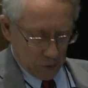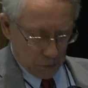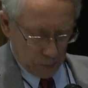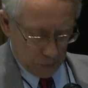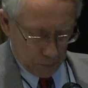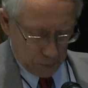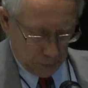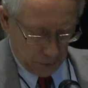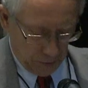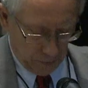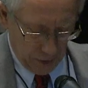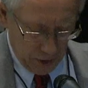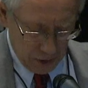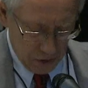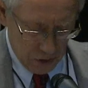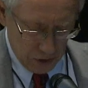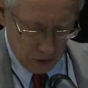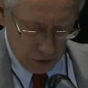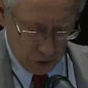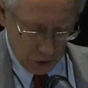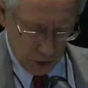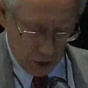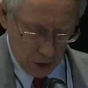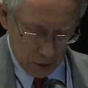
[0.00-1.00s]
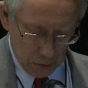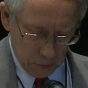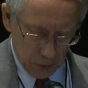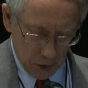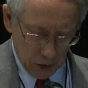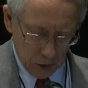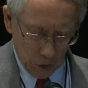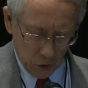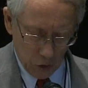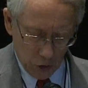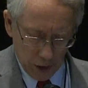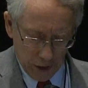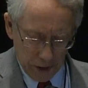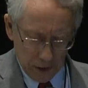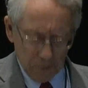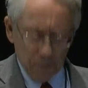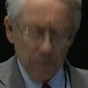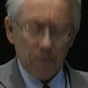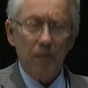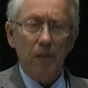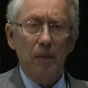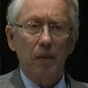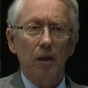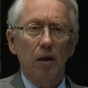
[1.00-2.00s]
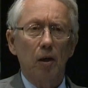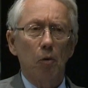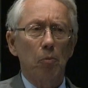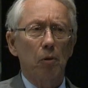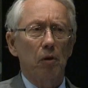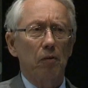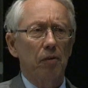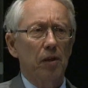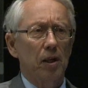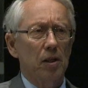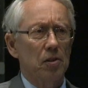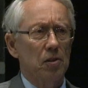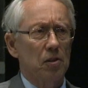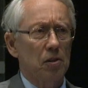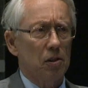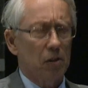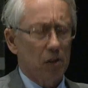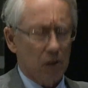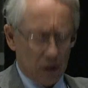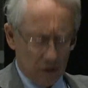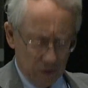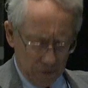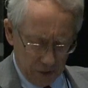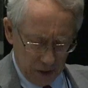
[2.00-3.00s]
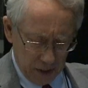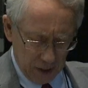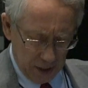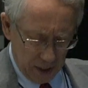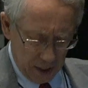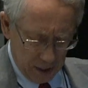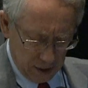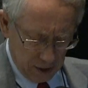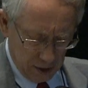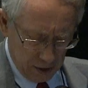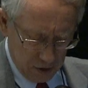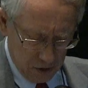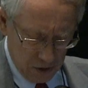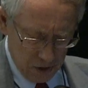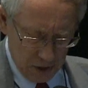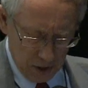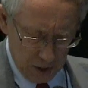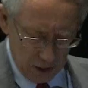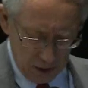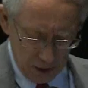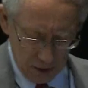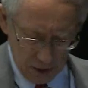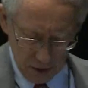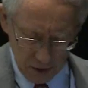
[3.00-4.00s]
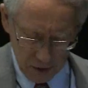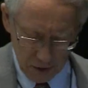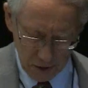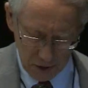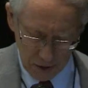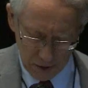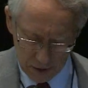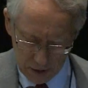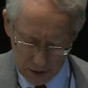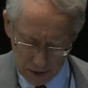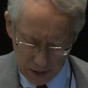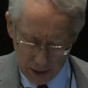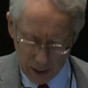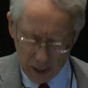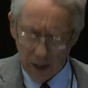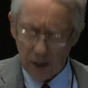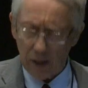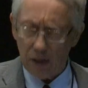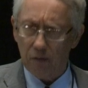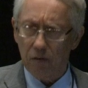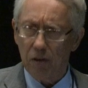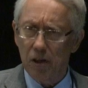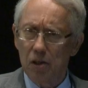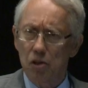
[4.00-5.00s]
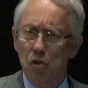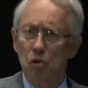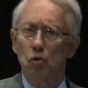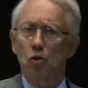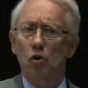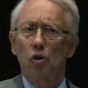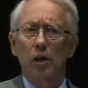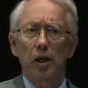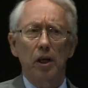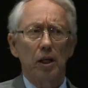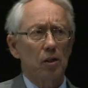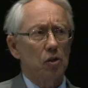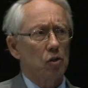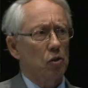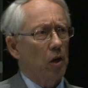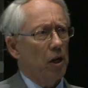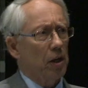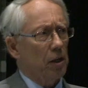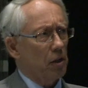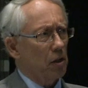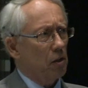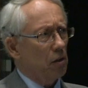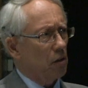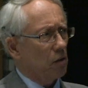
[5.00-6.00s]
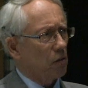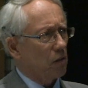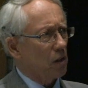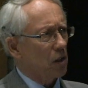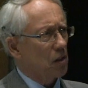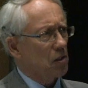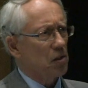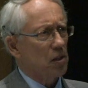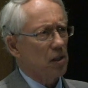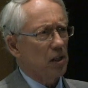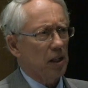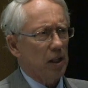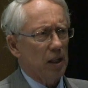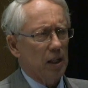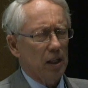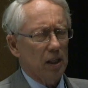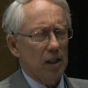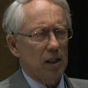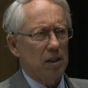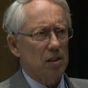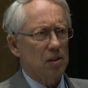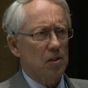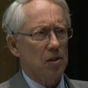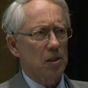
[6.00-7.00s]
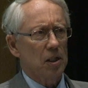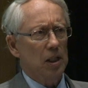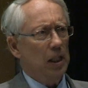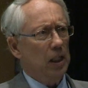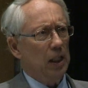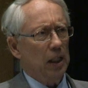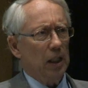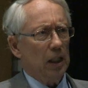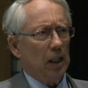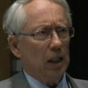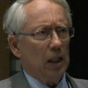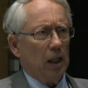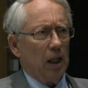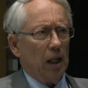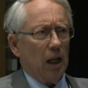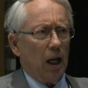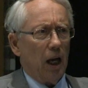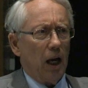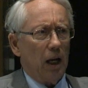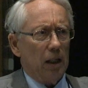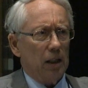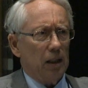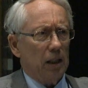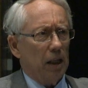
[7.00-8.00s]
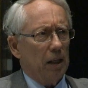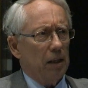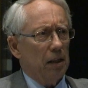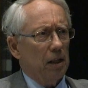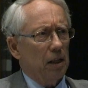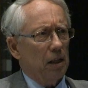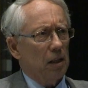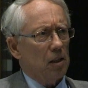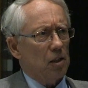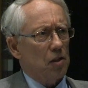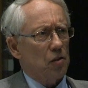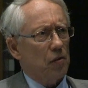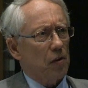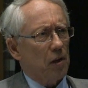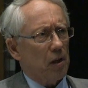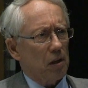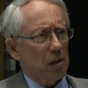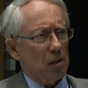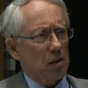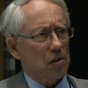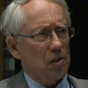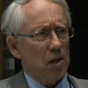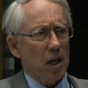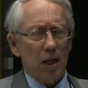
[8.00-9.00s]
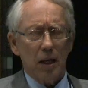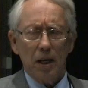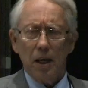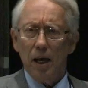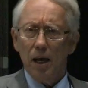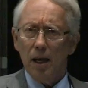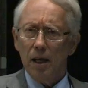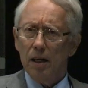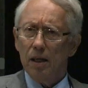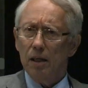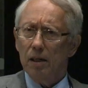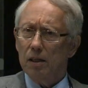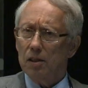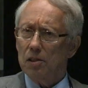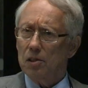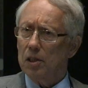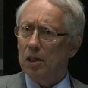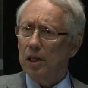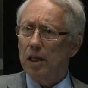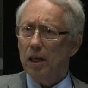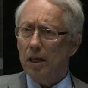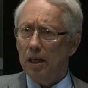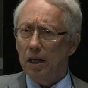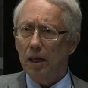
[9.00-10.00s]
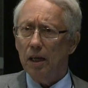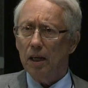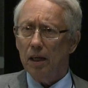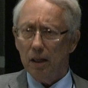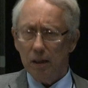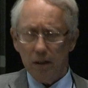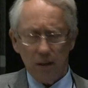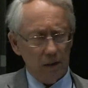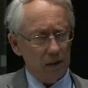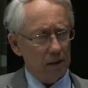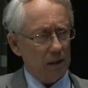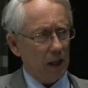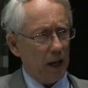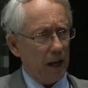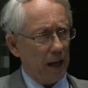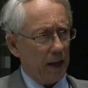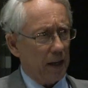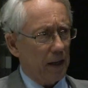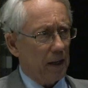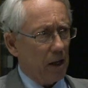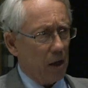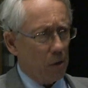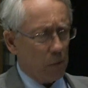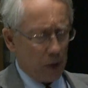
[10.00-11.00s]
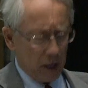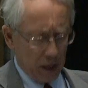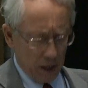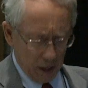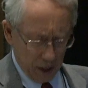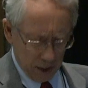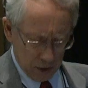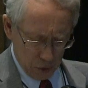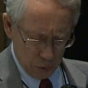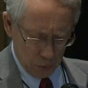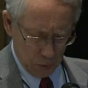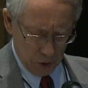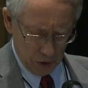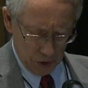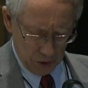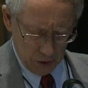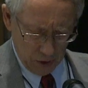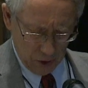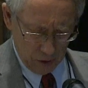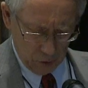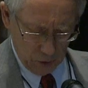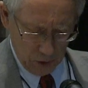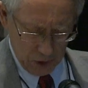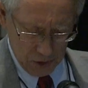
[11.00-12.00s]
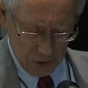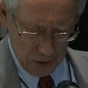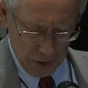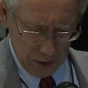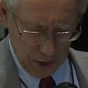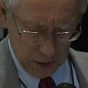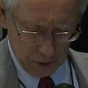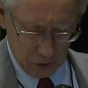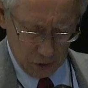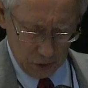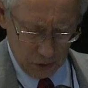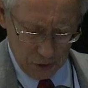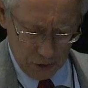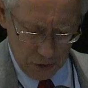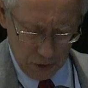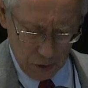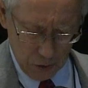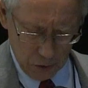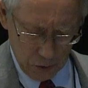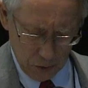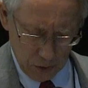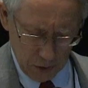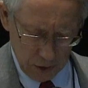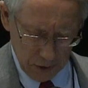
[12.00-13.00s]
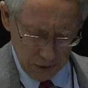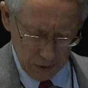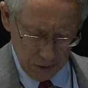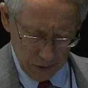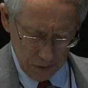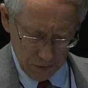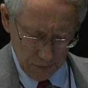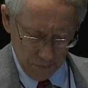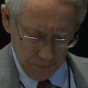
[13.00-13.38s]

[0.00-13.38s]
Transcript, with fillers: Professor John Milloy, a professor of Canadian Studies and of history at Trent University is, uh, I think it is fair to say, Canada's leading academic expert on residential schools.